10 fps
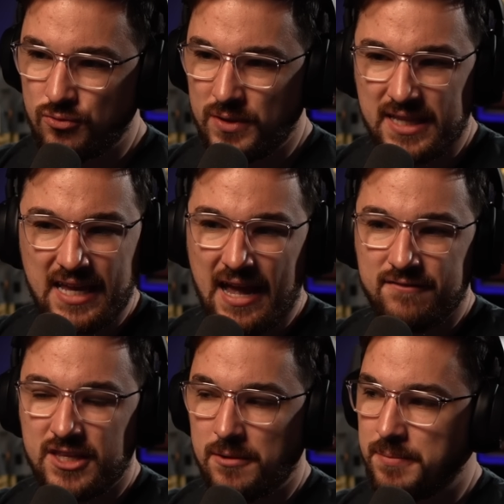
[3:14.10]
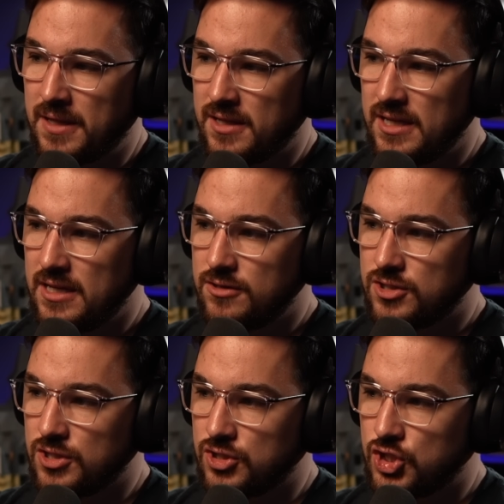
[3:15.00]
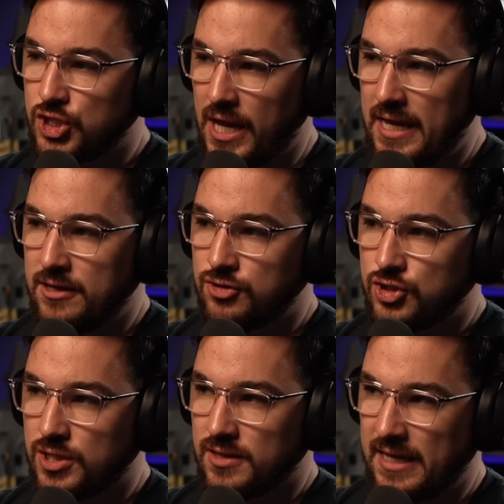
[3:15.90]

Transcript: really have the ability to change